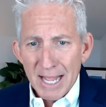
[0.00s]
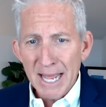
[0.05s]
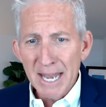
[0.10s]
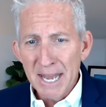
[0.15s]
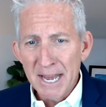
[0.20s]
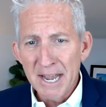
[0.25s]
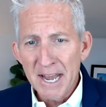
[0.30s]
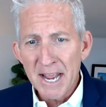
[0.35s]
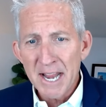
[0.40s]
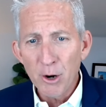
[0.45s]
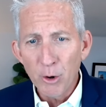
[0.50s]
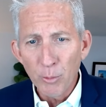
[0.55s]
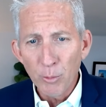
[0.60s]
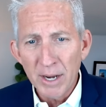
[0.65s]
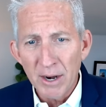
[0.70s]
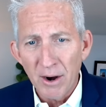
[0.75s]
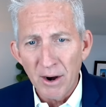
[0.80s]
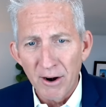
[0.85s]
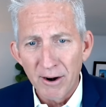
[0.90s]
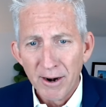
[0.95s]
And then here
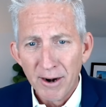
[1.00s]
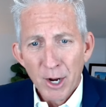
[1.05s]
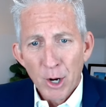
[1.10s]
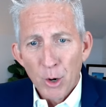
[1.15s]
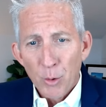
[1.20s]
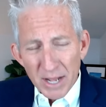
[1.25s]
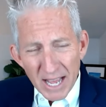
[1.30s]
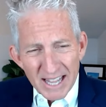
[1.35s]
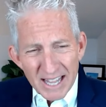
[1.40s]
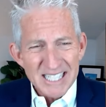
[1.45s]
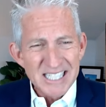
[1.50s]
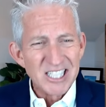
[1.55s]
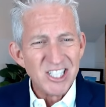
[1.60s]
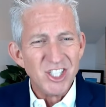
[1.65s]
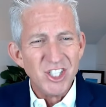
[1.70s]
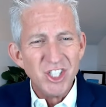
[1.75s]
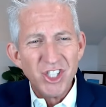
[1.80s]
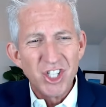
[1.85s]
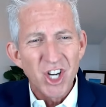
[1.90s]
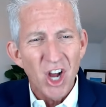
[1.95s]
we are. We had this
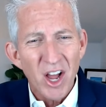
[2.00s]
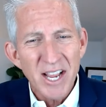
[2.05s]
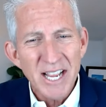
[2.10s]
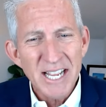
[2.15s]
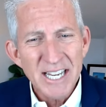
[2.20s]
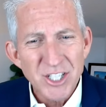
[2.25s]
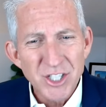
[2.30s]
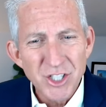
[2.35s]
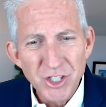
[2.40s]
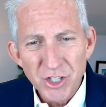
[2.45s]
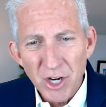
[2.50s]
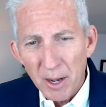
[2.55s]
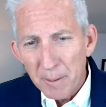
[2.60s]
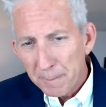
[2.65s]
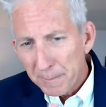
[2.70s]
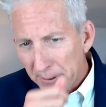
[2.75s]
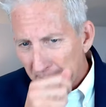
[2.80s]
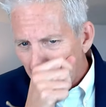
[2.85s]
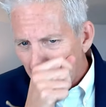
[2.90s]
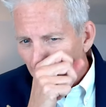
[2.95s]
giant
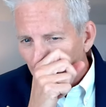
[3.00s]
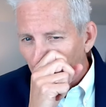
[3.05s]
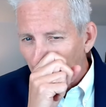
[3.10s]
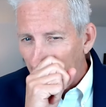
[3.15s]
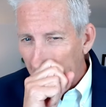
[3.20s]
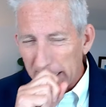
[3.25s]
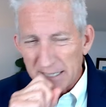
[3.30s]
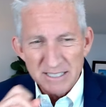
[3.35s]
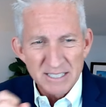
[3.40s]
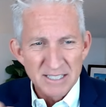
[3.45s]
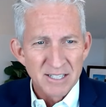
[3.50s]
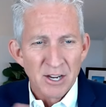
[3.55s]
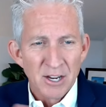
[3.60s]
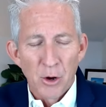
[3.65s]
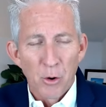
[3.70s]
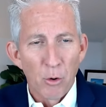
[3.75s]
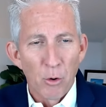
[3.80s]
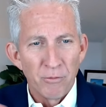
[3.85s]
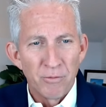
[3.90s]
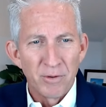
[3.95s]
jump in rates
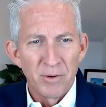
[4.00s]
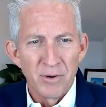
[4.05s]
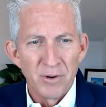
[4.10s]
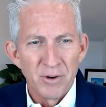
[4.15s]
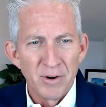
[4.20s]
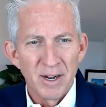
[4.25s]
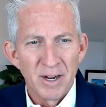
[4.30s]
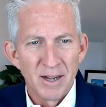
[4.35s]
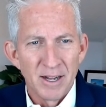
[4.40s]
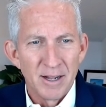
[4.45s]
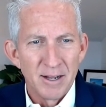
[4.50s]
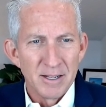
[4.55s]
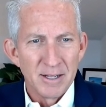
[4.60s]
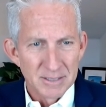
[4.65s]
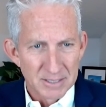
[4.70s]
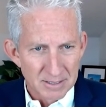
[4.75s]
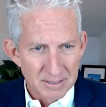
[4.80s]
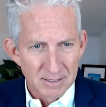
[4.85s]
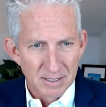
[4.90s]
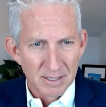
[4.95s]
over
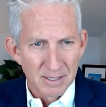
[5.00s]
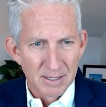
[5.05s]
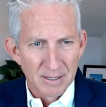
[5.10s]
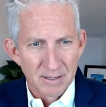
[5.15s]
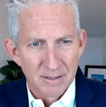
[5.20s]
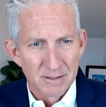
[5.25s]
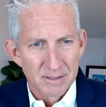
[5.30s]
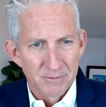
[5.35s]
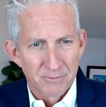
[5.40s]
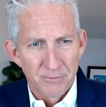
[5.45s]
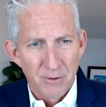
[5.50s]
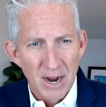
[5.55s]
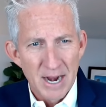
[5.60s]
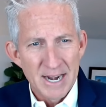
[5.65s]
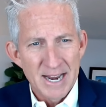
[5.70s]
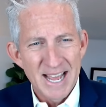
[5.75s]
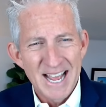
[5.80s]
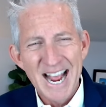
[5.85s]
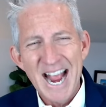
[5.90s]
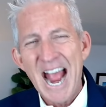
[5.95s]

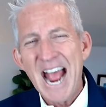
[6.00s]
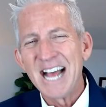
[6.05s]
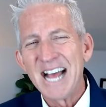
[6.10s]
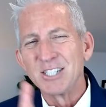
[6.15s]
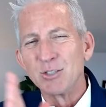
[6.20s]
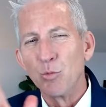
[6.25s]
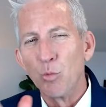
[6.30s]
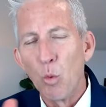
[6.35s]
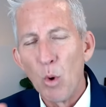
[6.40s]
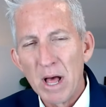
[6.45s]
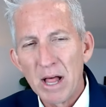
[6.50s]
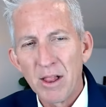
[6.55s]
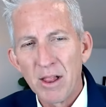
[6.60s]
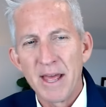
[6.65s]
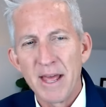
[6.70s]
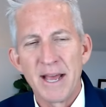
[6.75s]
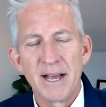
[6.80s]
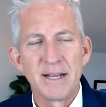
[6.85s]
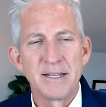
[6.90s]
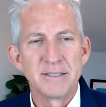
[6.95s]
Friday as well
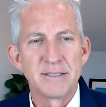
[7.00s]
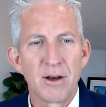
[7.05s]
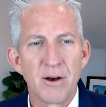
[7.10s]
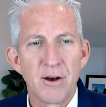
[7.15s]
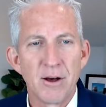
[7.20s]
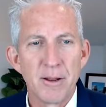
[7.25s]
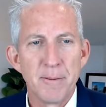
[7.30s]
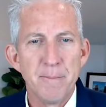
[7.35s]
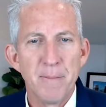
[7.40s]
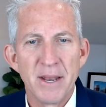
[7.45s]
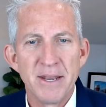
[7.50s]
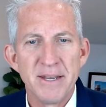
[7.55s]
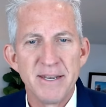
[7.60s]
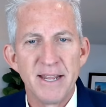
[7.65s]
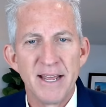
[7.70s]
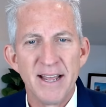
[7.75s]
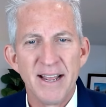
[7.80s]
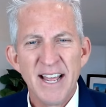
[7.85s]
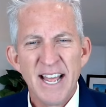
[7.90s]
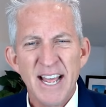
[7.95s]
as on
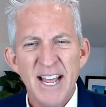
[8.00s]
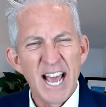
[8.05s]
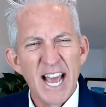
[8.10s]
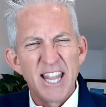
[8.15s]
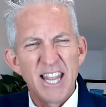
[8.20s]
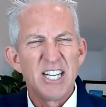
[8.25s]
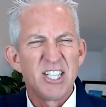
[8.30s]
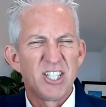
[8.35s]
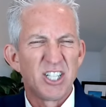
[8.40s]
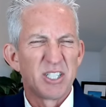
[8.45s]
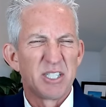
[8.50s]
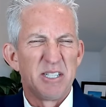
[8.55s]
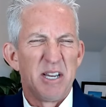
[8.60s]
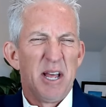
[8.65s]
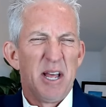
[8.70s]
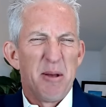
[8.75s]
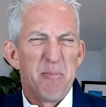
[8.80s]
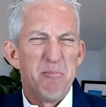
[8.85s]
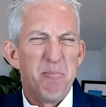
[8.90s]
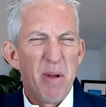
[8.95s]
Monday. And then it just
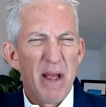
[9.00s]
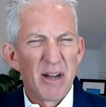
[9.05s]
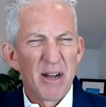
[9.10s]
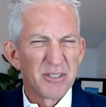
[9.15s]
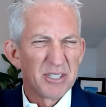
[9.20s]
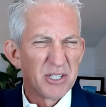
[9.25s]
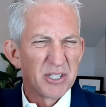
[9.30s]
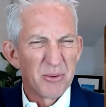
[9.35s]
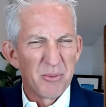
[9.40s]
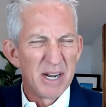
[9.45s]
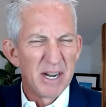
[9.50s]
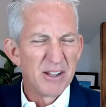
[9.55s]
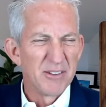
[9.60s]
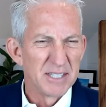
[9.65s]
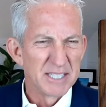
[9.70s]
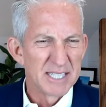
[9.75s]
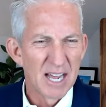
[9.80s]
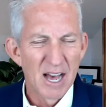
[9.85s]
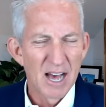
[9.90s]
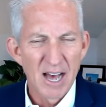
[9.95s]
bounced around
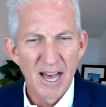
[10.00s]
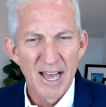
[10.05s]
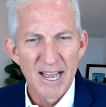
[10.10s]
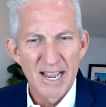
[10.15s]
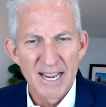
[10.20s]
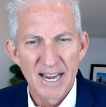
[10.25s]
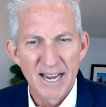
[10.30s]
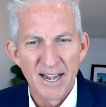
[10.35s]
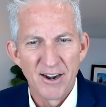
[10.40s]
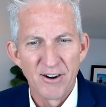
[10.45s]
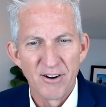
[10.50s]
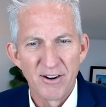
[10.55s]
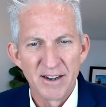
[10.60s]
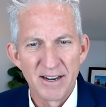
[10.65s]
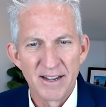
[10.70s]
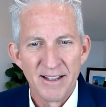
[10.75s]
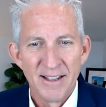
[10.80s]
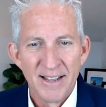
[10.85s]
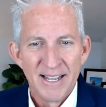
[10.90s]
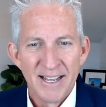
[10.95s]
this high
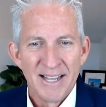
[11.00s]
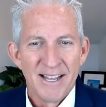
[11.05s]
area